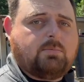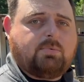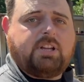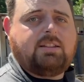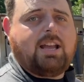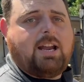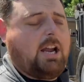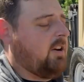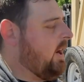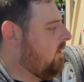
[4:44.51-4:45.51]
bleed that
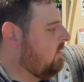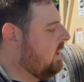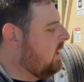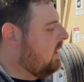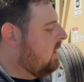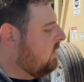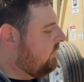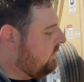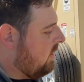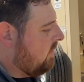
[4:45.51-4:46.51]
air out.
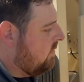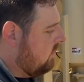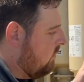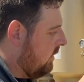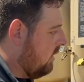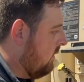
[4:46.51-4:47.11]
So we're going to